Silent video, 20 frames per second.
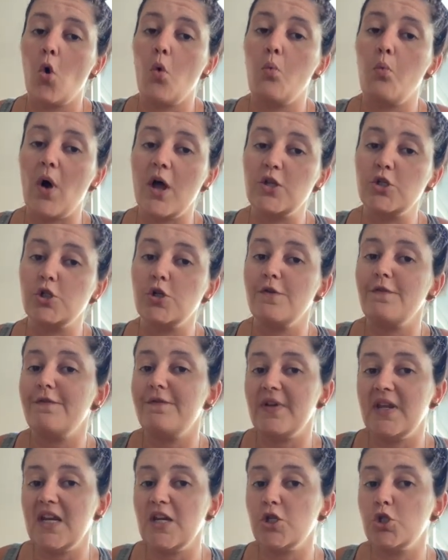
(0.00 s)
Once you've
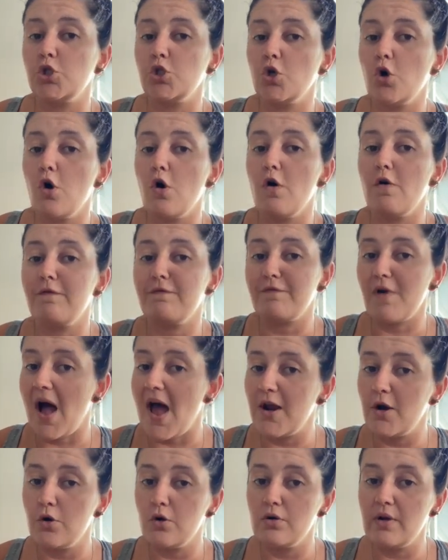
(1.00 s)
finished your
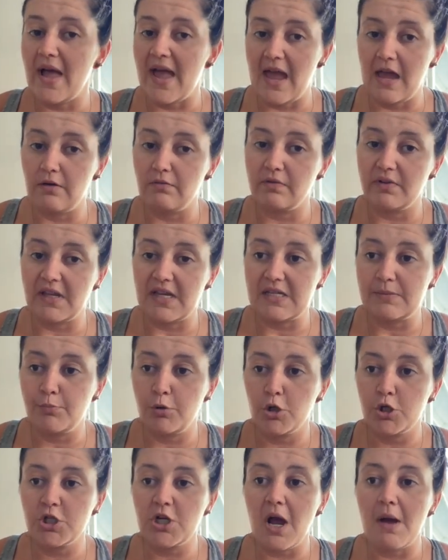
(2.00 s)
final hand release
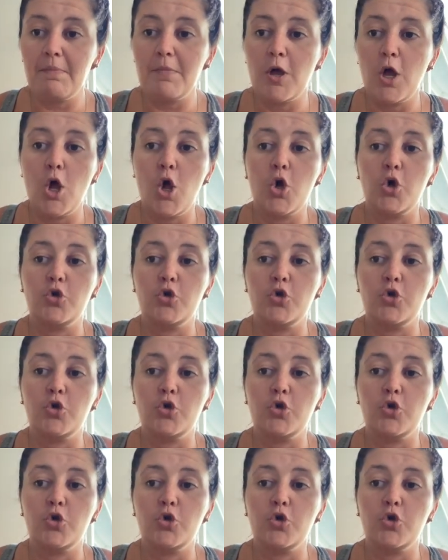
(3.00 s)
push-up,